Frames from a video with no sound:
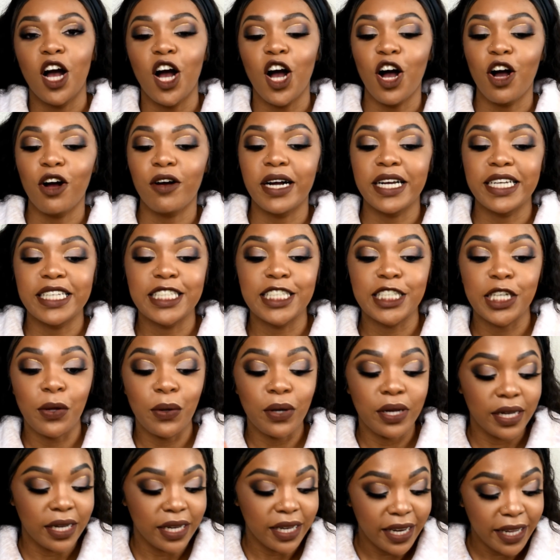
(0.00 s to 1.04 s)
Alright, so
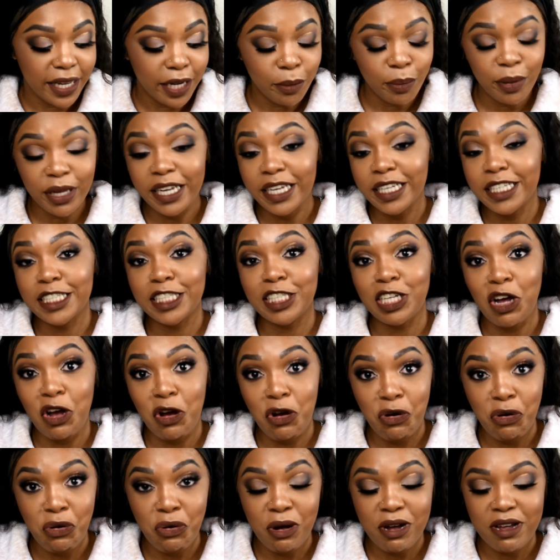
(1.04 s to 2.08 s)
lip is
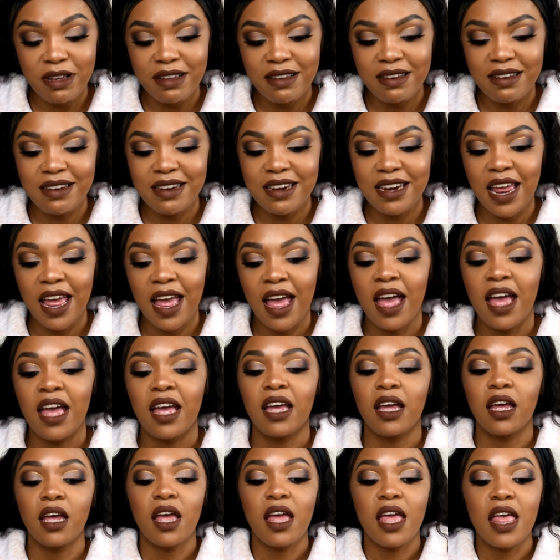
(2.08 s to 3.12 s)
on.
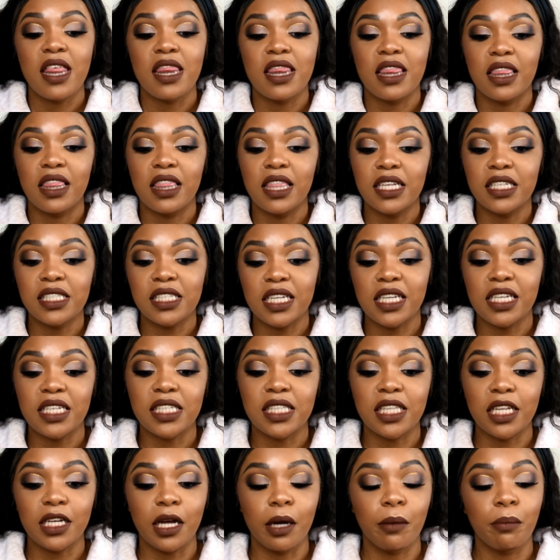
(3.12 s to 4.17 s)
This is
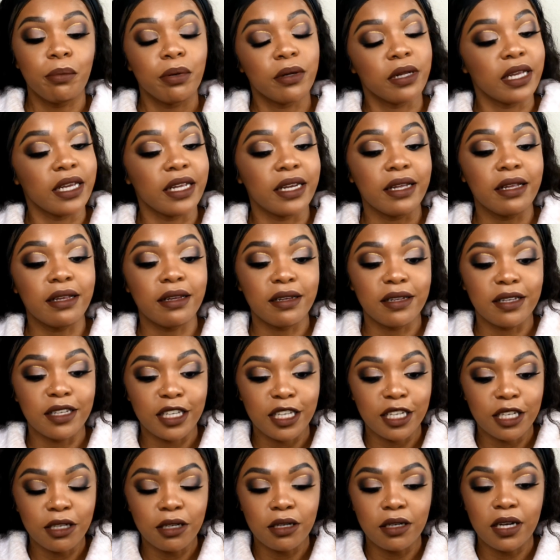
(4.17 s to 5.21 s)
the completed
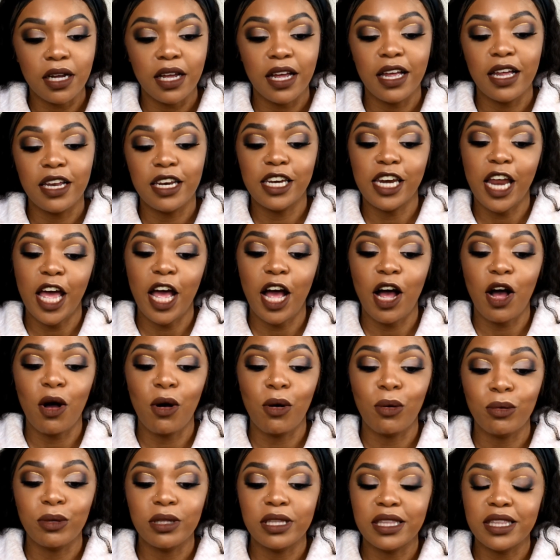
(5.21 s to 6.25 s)
look.
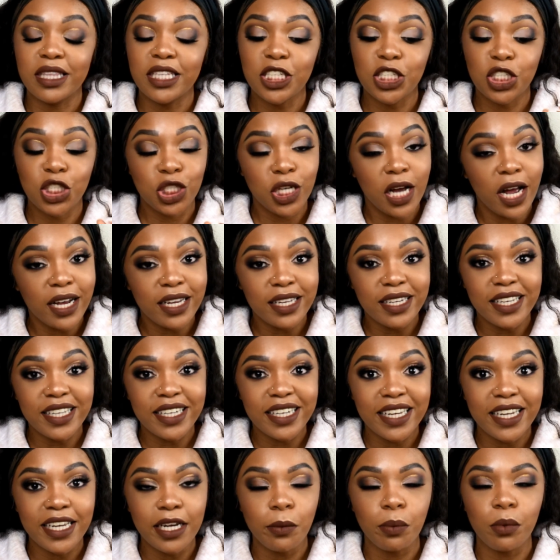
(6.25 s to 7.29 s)
Now, this chocolate
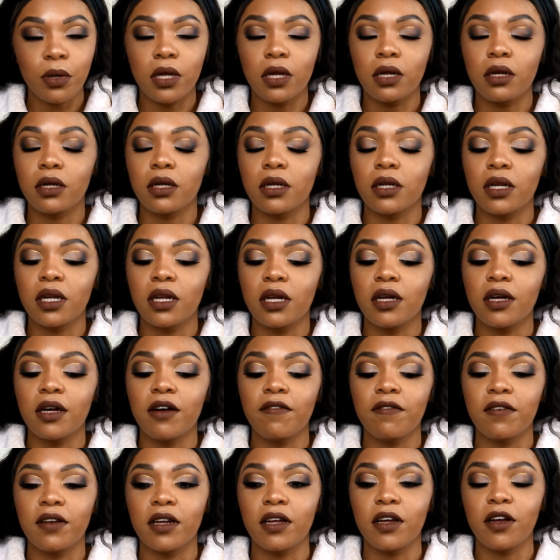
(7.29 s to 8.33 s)
lip,
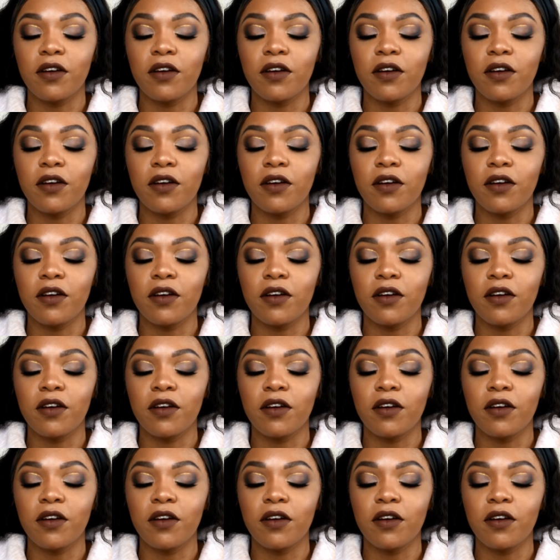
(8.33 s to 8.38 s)
love